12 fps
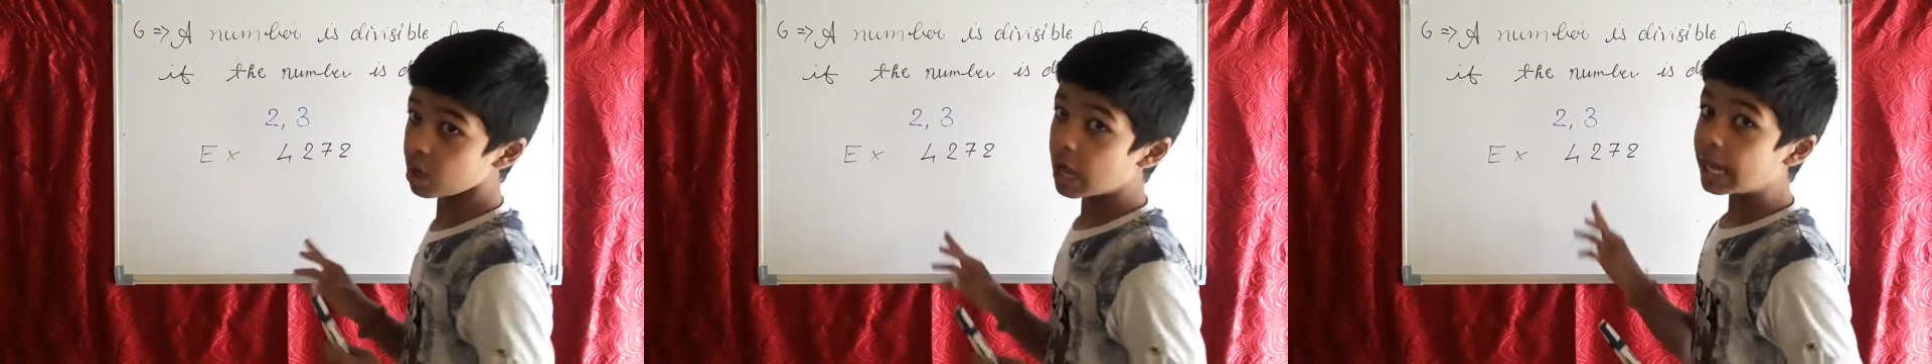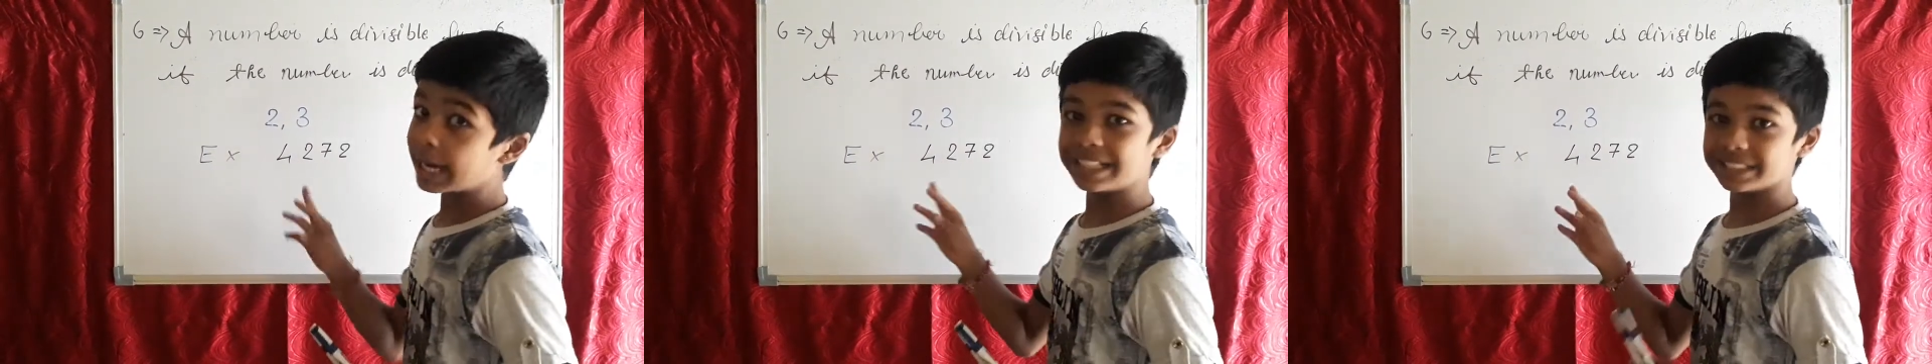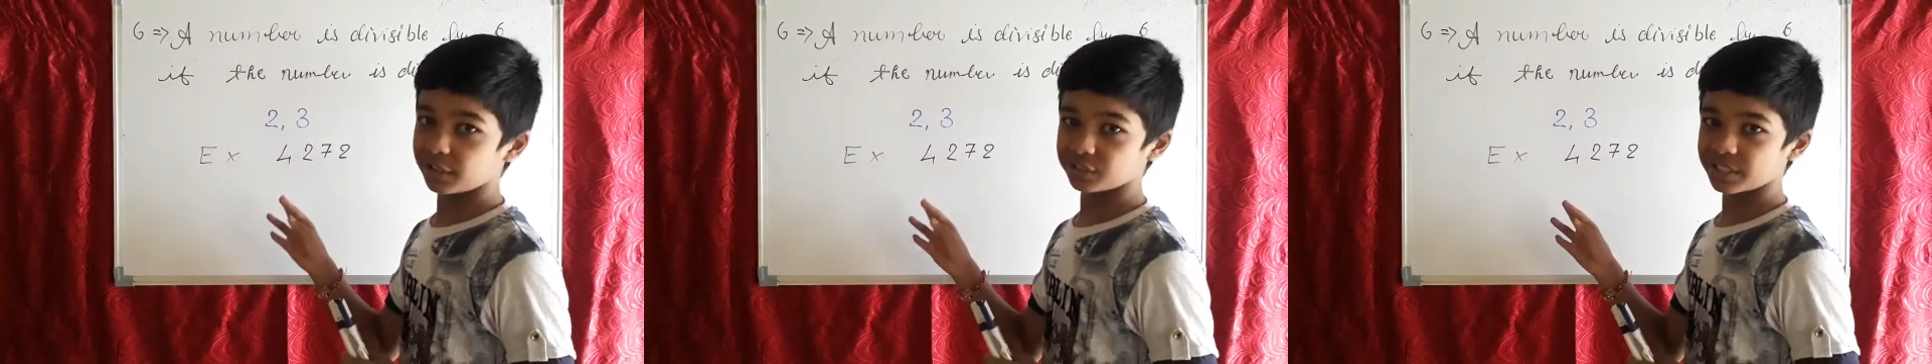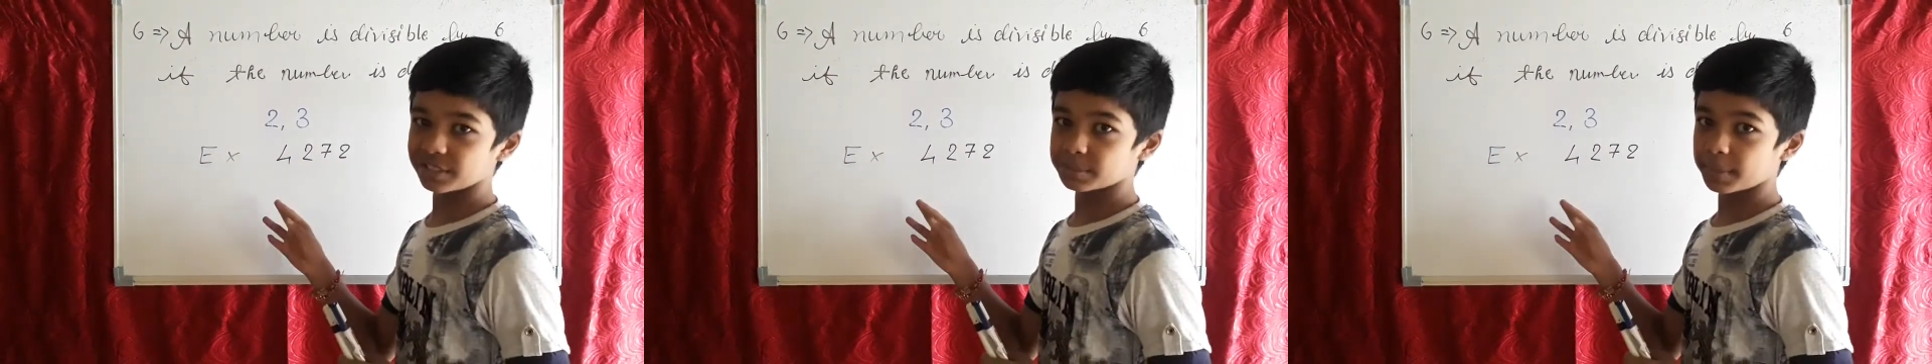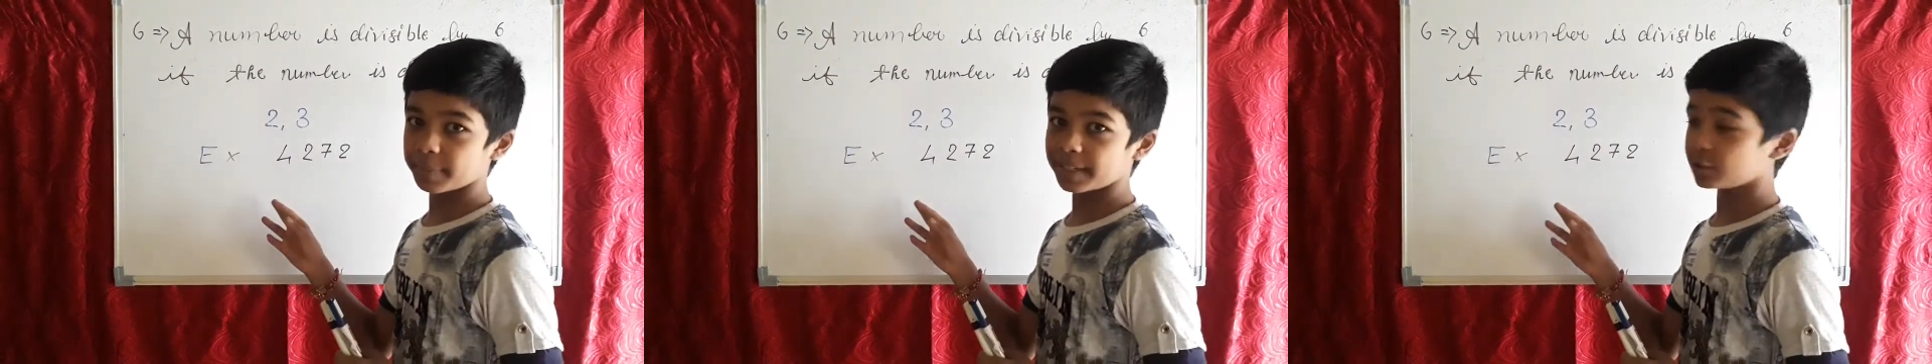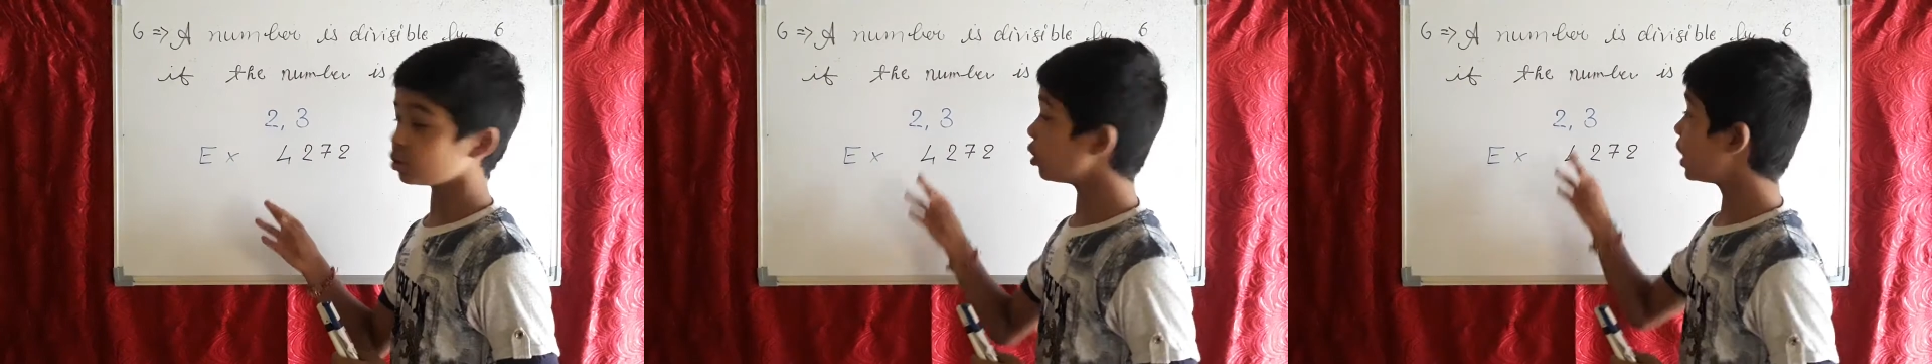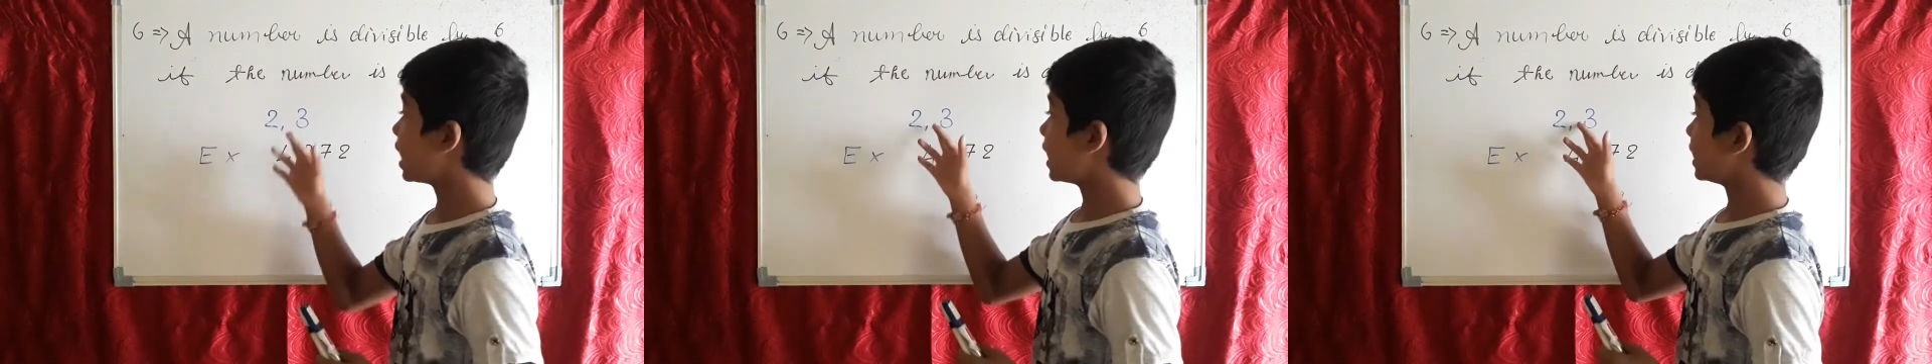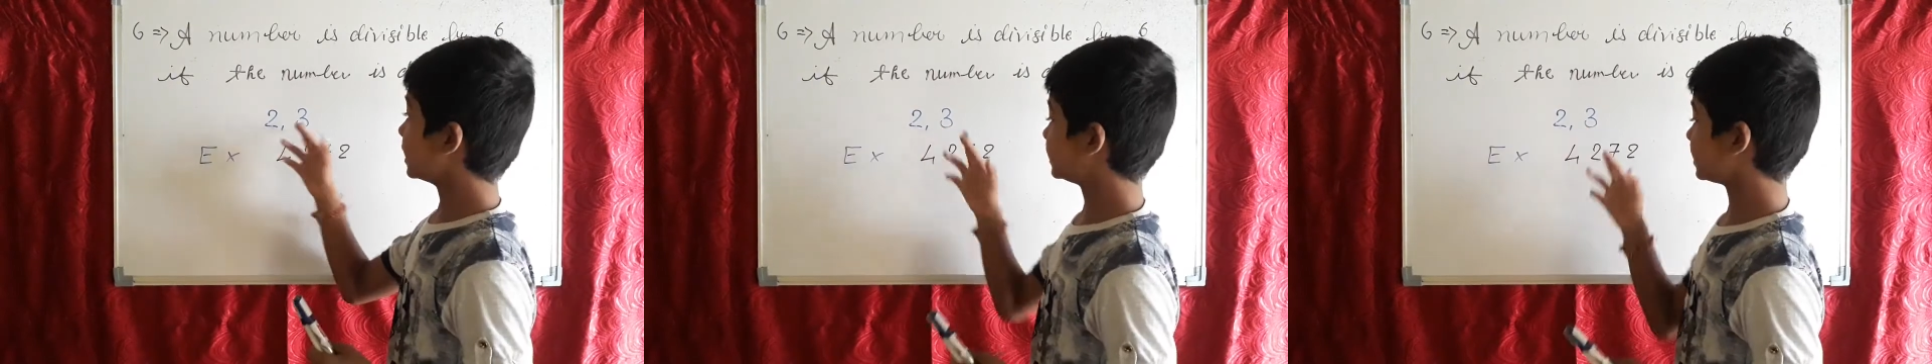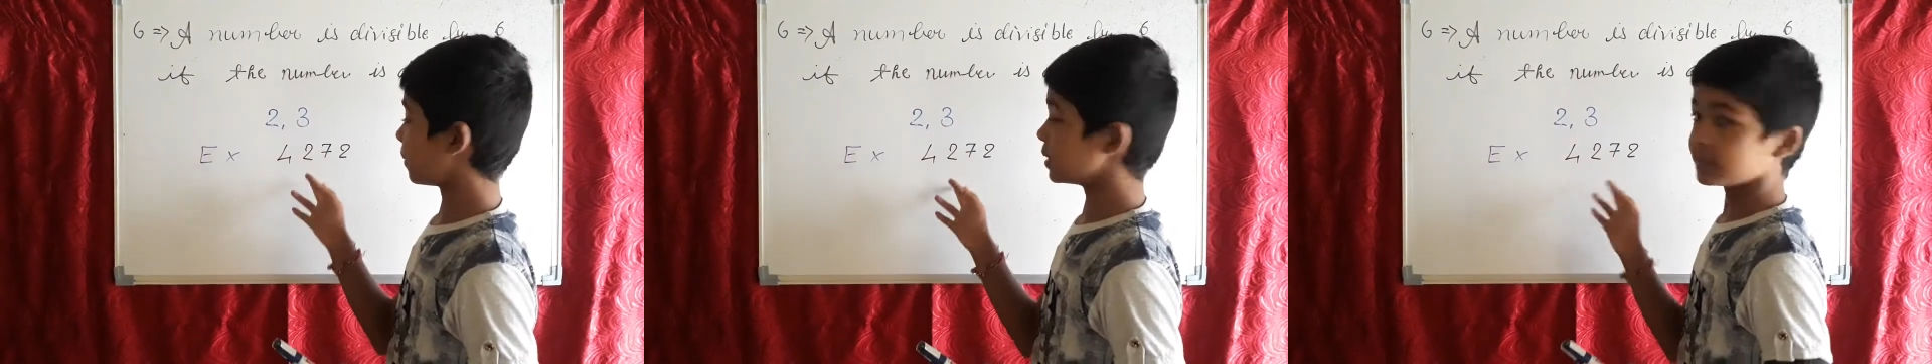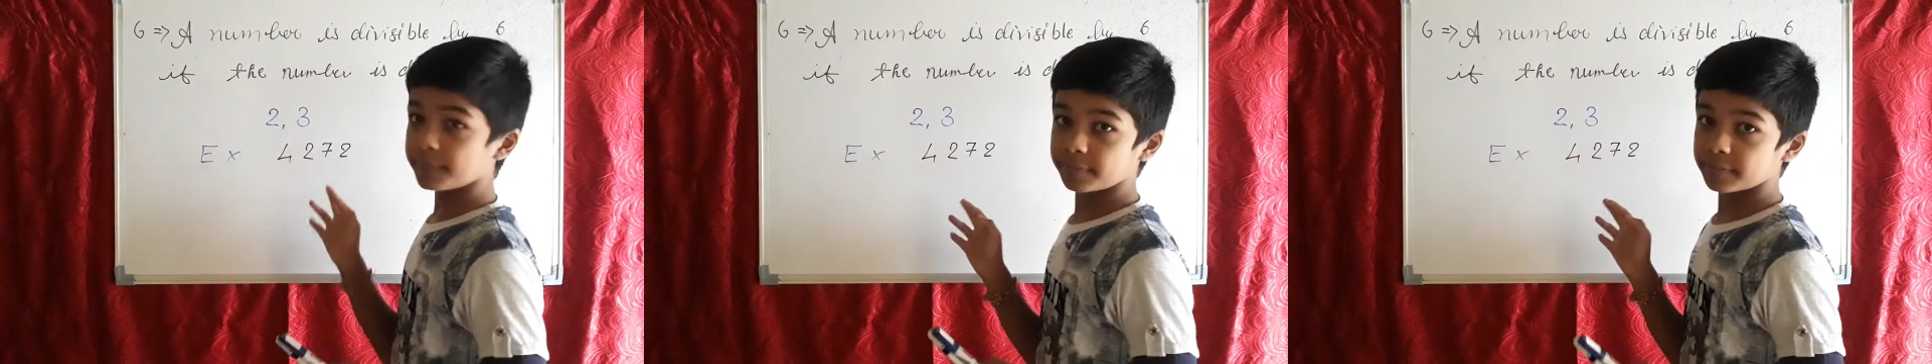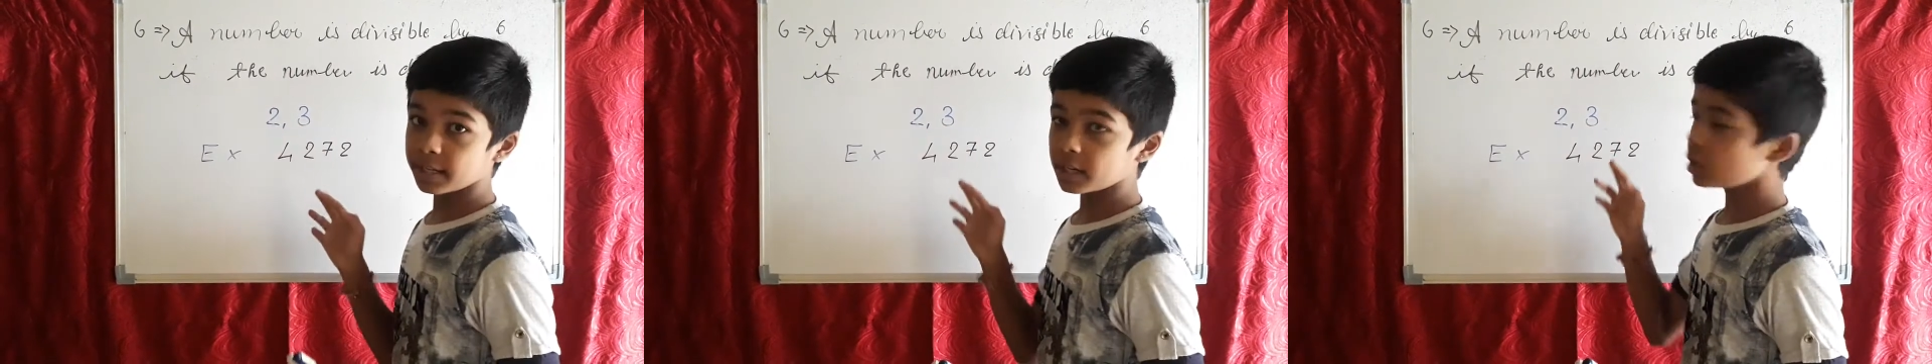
It is also divisible by 2. Its sum is 15.